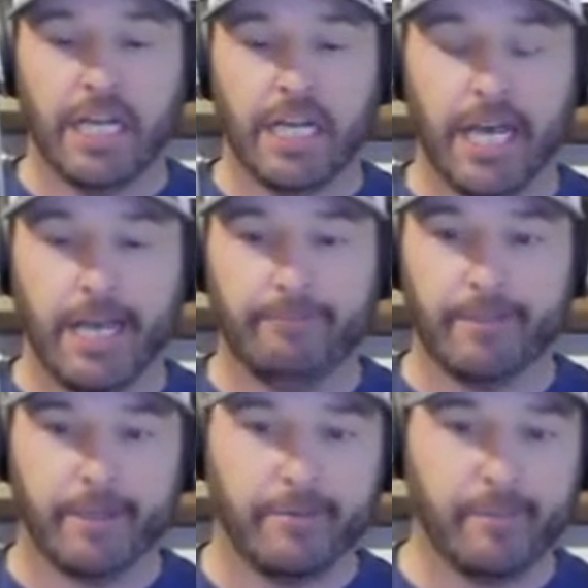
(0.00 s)
Uh,
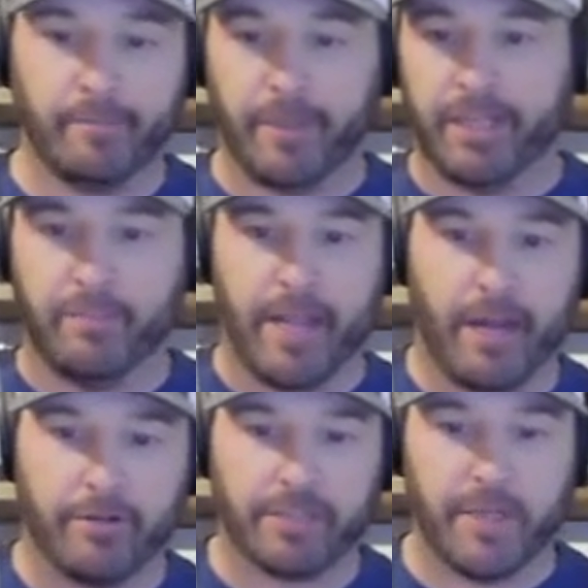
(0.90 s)
you know, I mean, being the
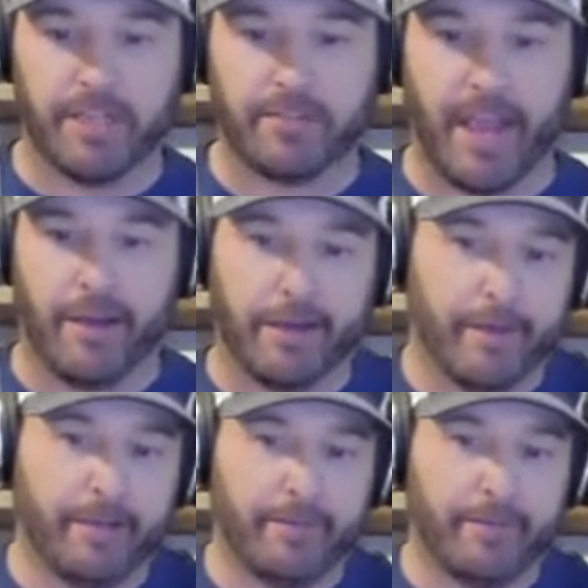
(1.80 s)
mayor of Spiethtown, I mean, of